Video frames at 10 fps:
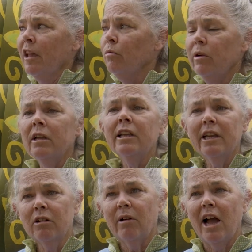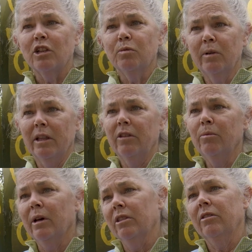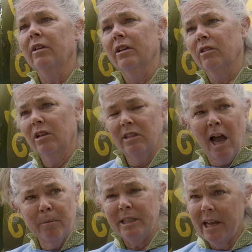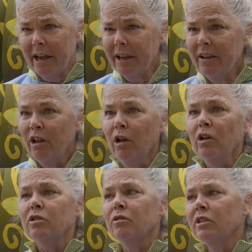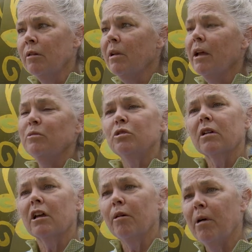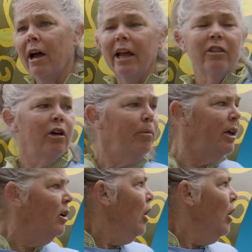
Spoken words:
really interacts with the time of day. So sometimes you can come by and there'll be